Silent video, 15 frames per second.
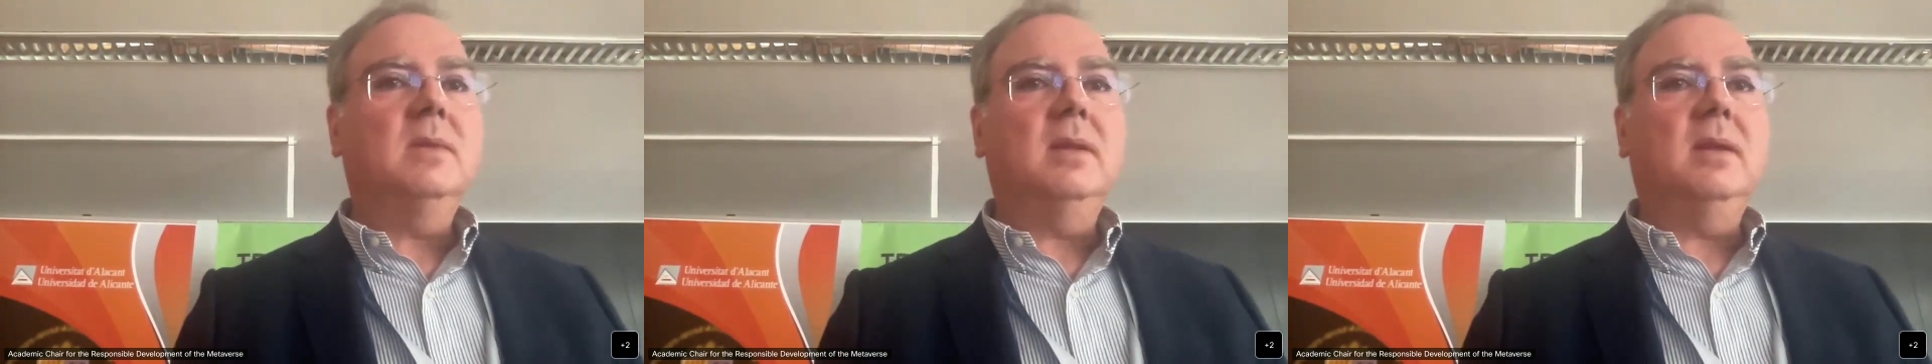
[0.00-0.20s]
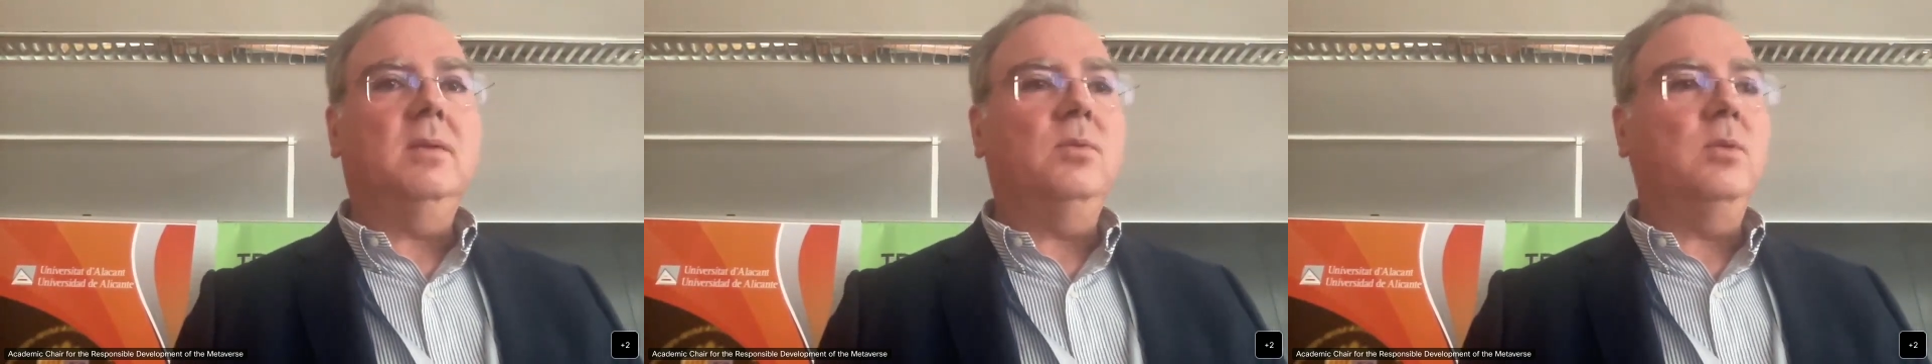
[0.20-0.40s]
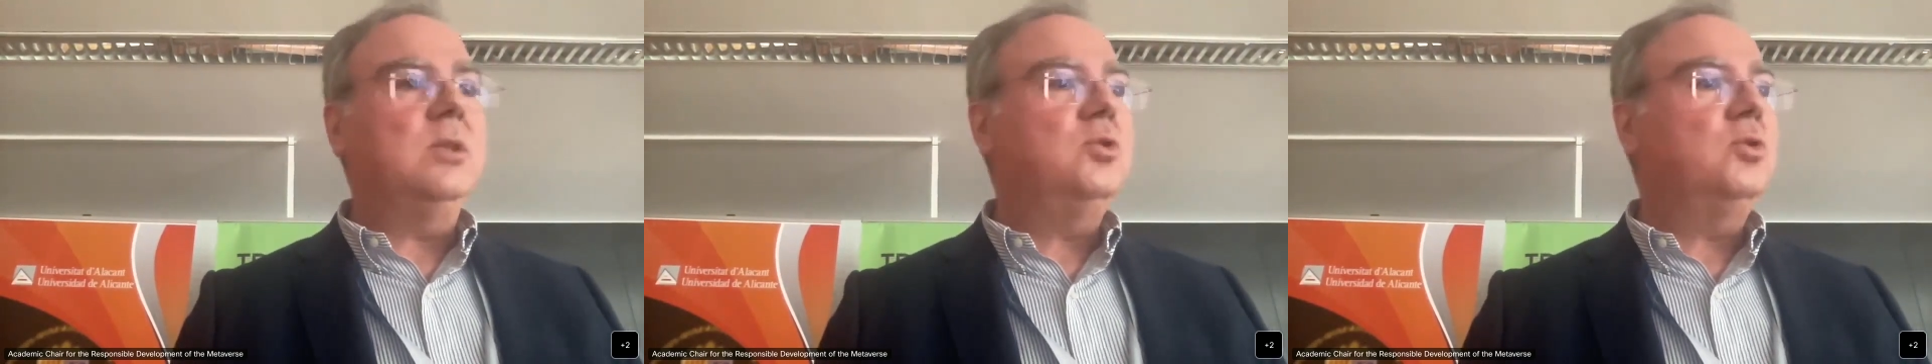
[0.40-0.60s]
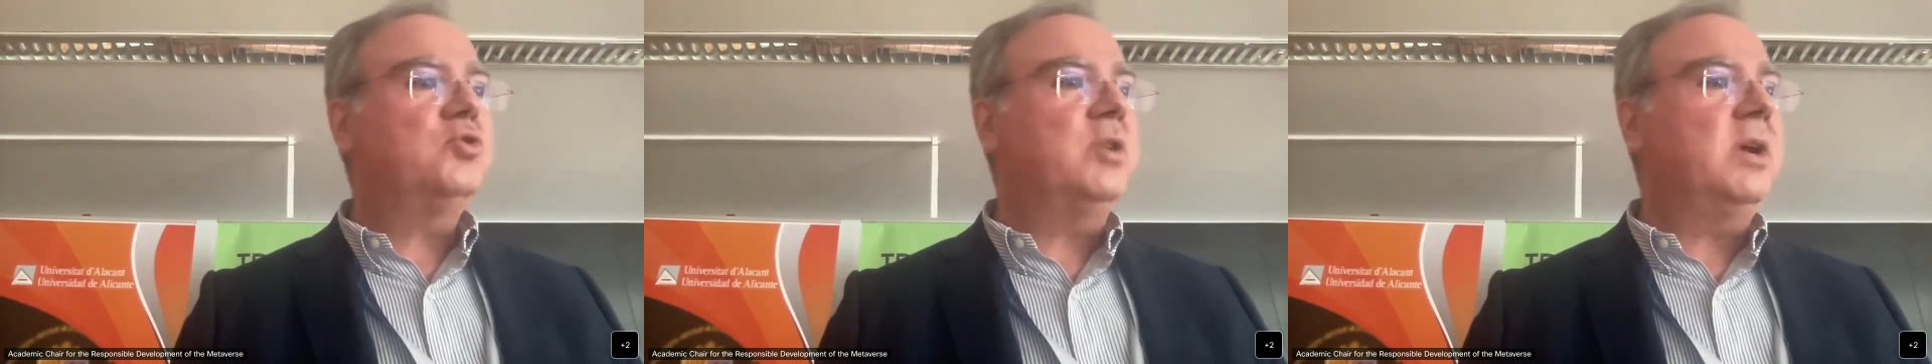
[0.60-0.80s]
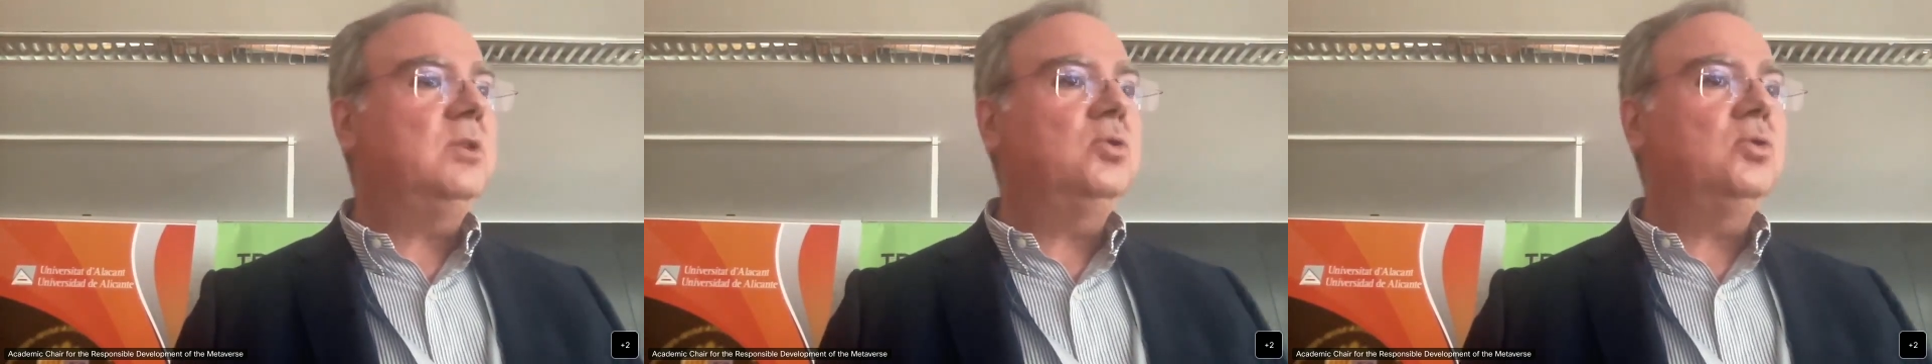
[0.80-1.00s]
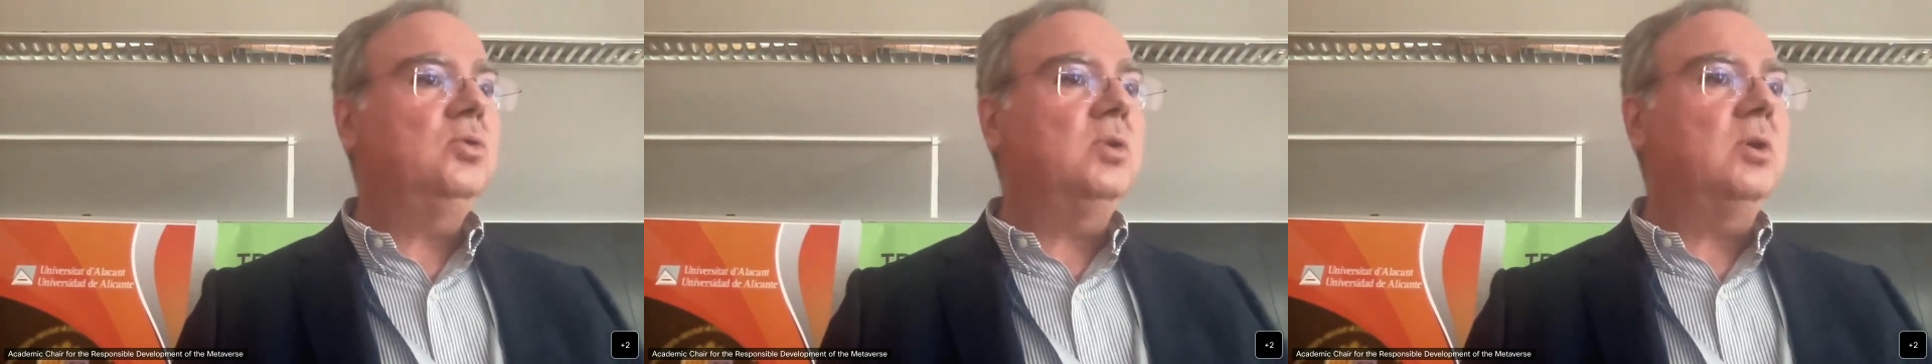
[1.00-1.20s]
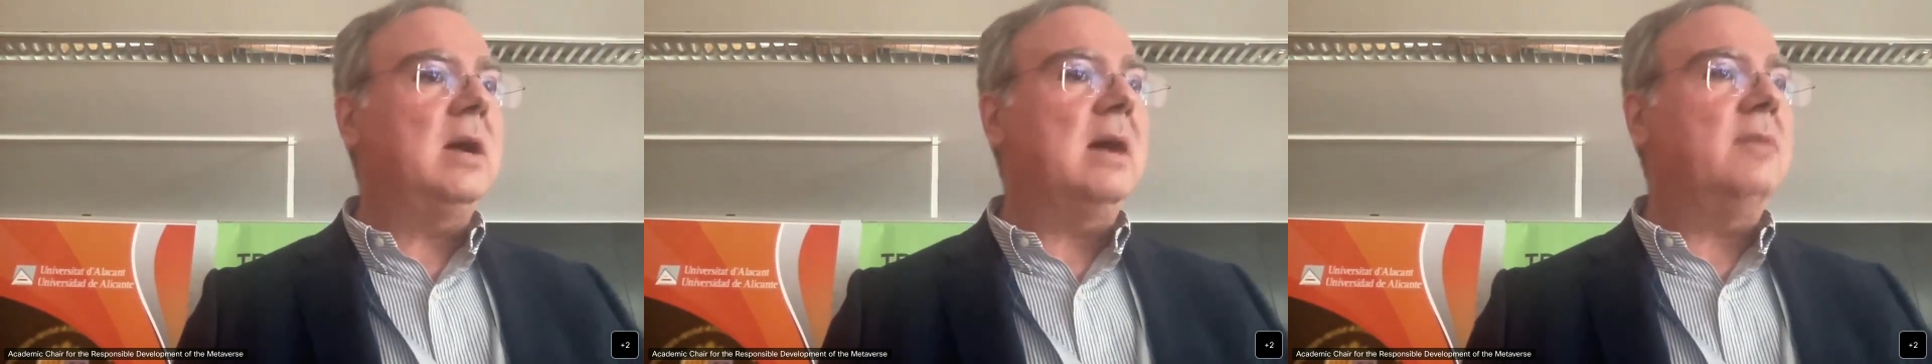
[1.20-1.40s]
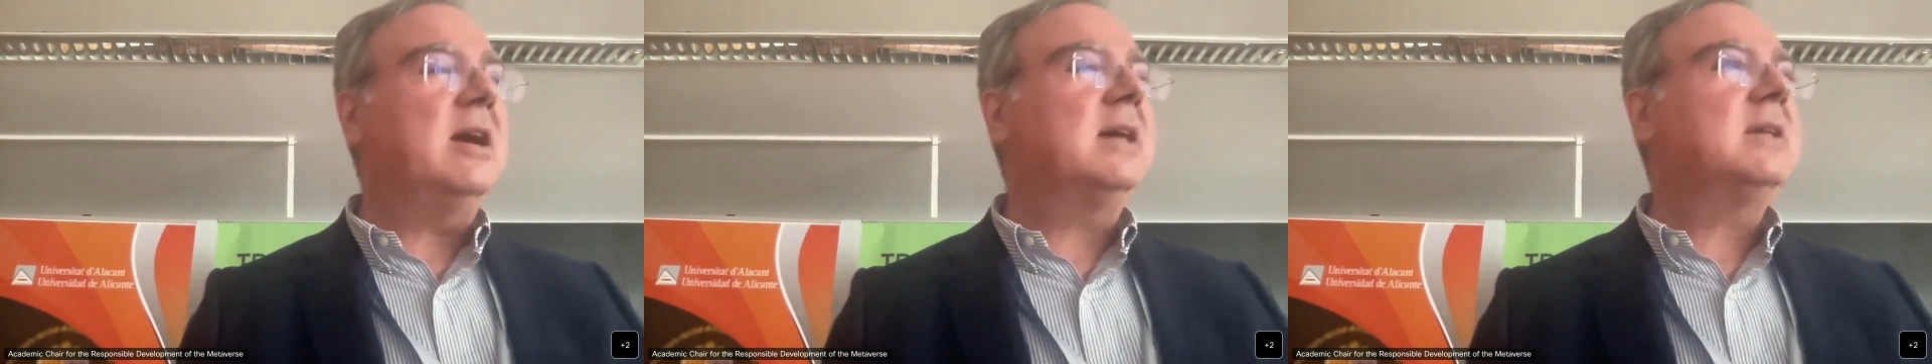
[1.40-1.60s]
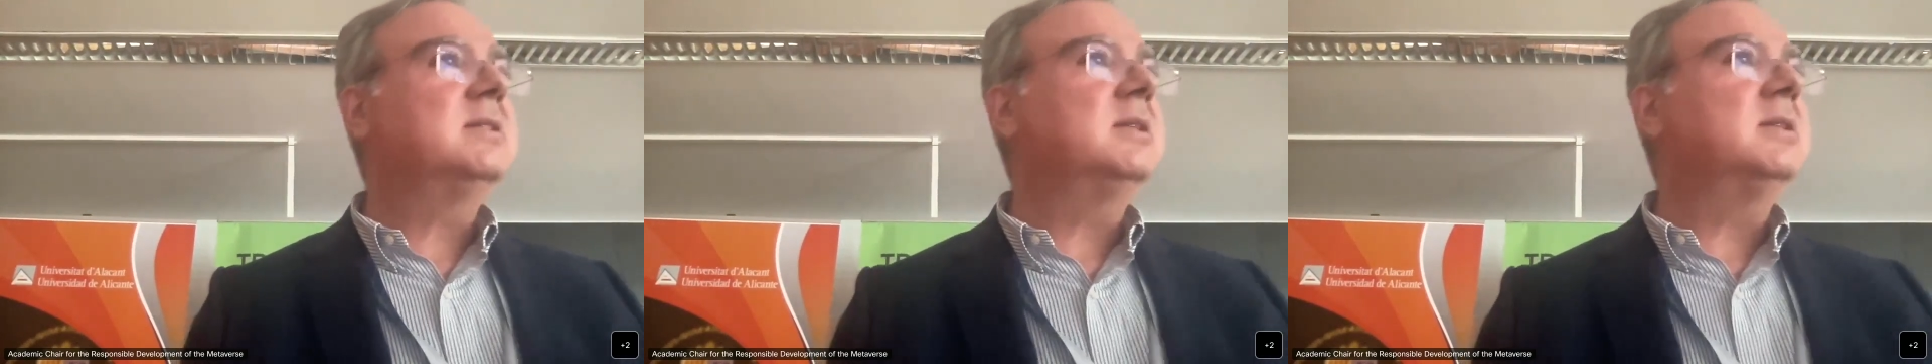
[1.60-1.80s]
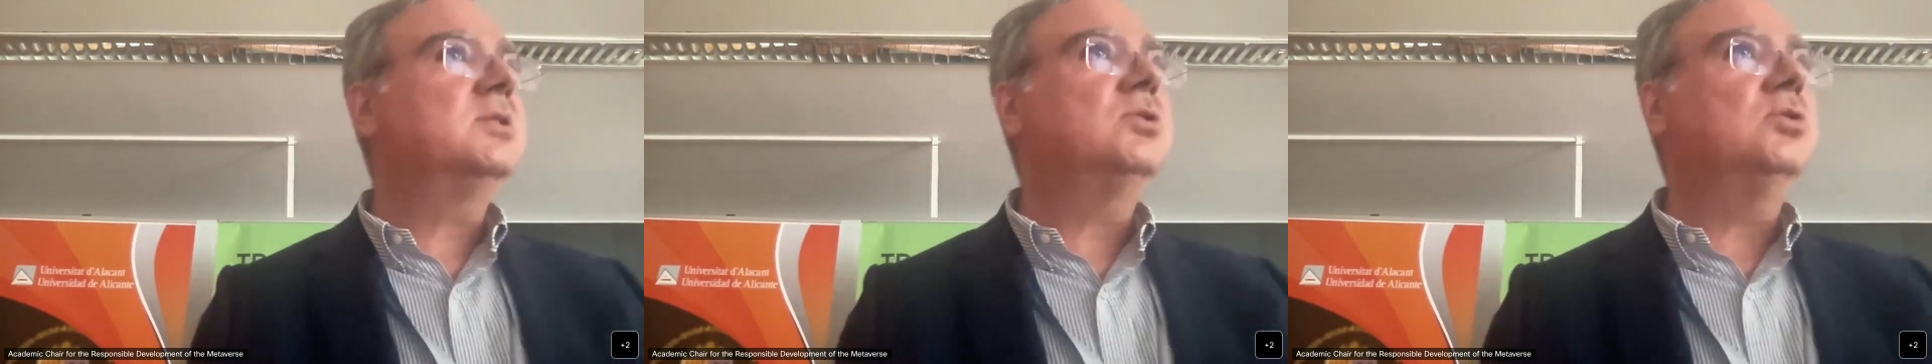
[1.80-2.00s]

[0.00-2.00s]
when you try to have access